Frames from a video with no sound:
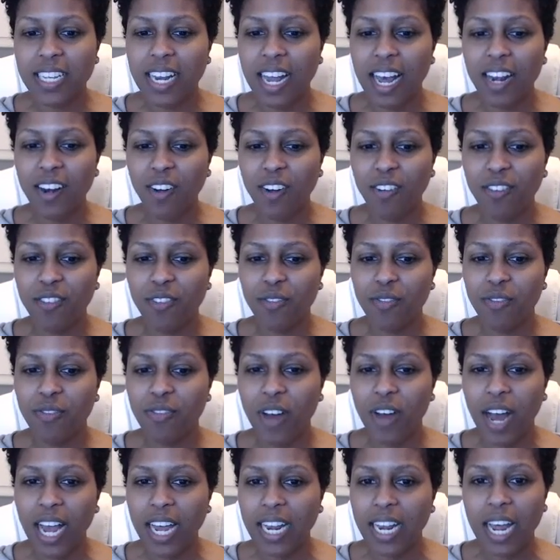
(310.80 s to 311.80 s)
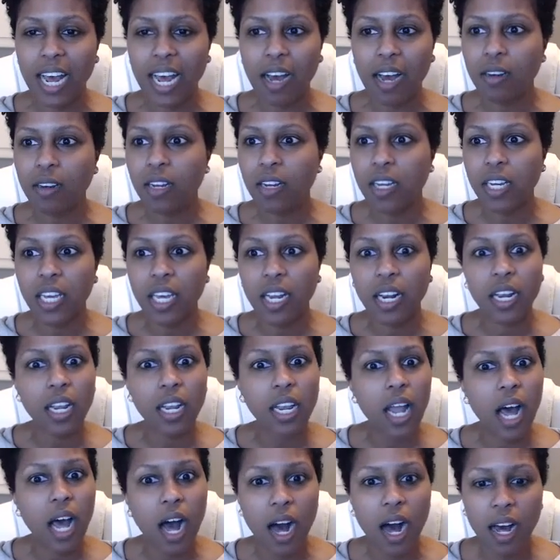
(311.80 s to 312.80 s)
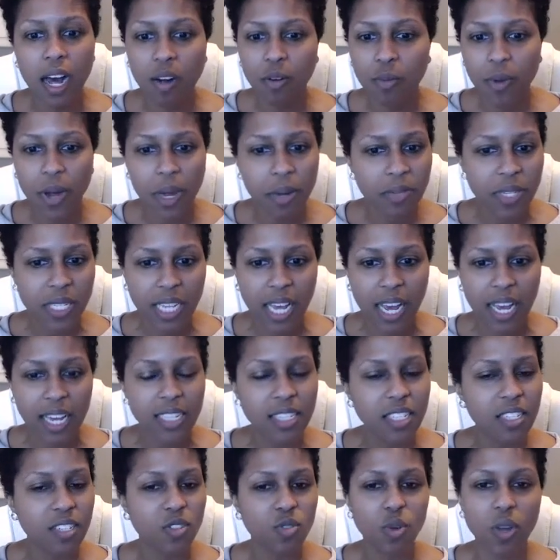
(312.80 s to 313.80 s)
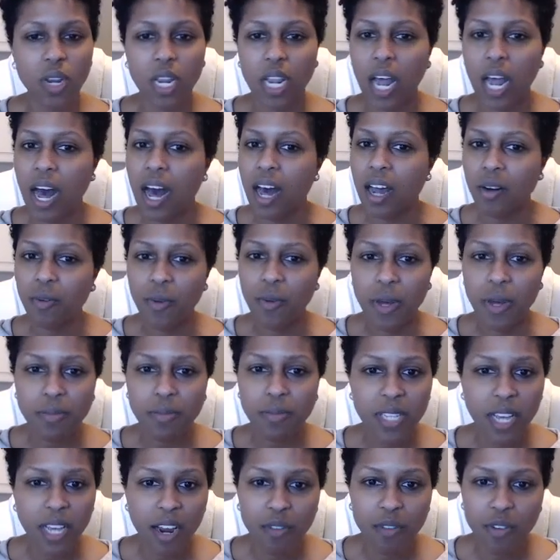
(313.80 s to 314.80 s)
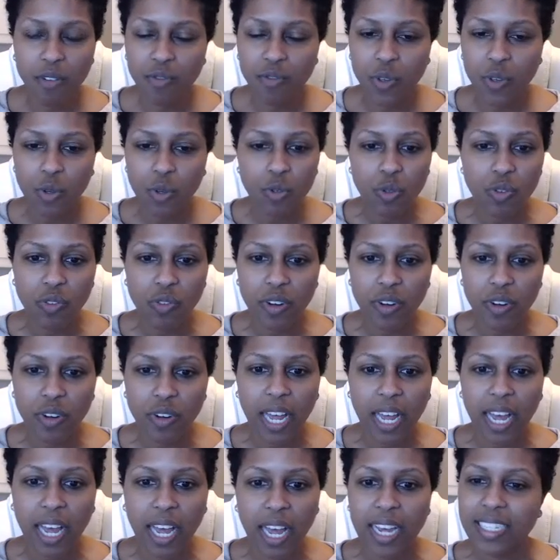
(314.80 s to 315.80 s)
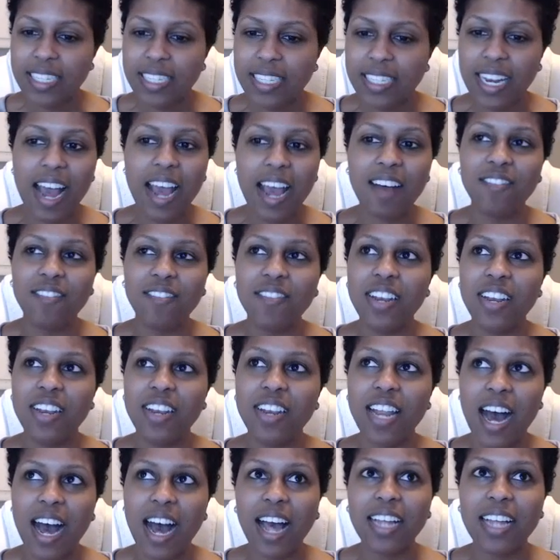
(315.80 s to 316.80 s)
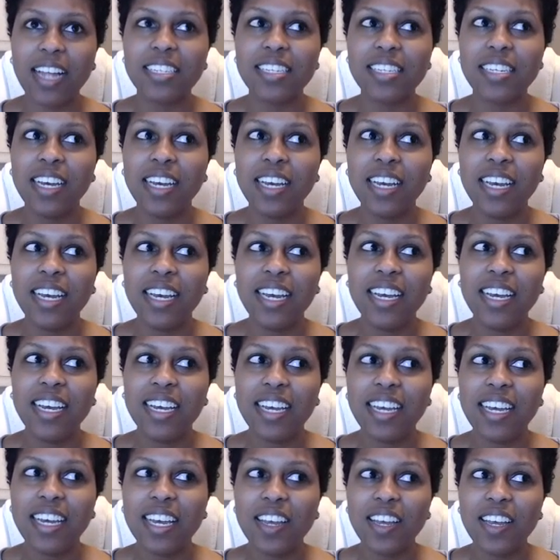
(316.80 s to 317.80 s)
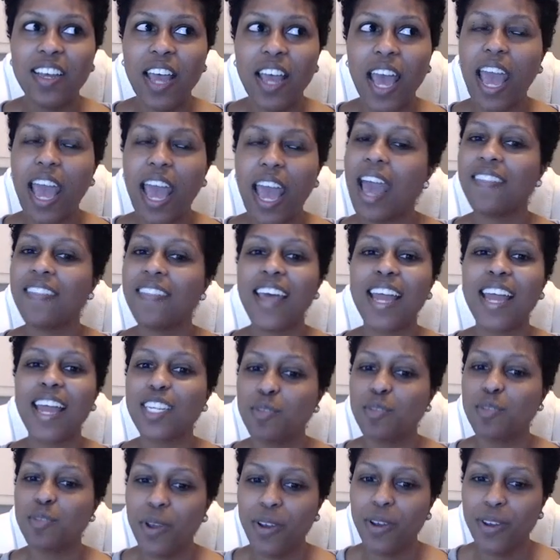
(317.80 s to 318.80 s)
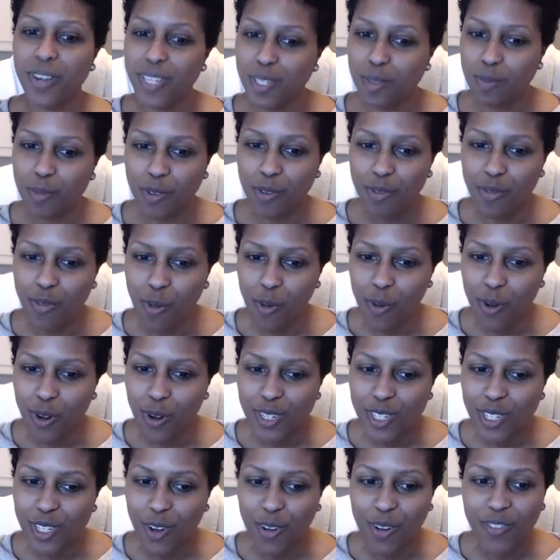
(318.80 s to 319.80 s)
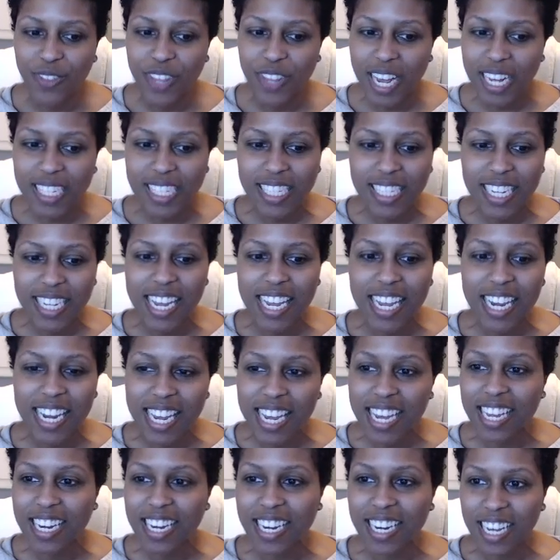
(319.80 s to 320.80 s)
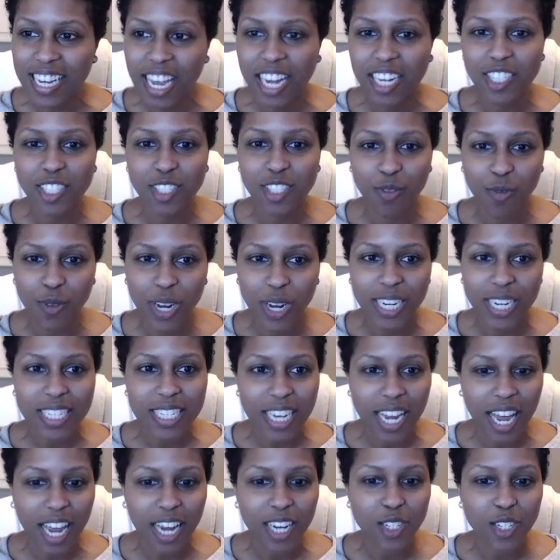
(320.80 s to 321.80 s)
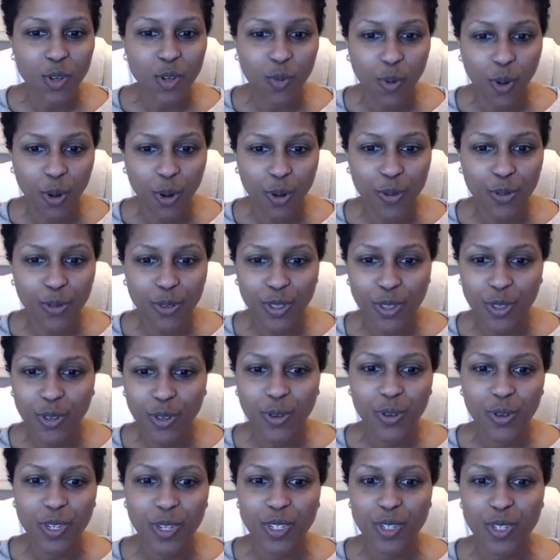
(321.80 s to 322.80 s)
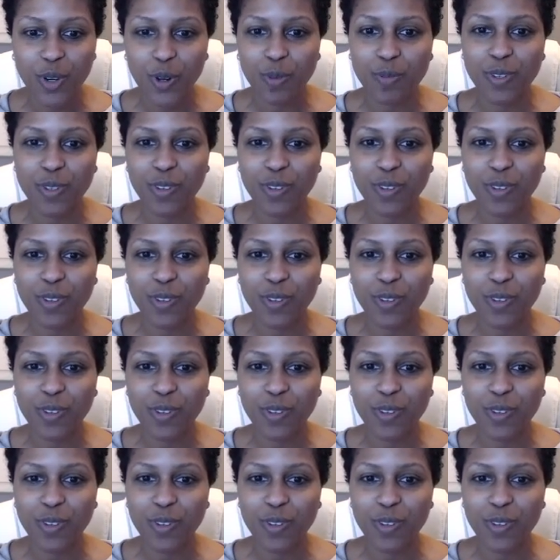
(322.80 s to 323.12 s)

And I don't find it. I look at a lot of websites and do a lot of website reviews for clients, and I have not had that experience before. So if that's any indication of what it's like to work with you in terms of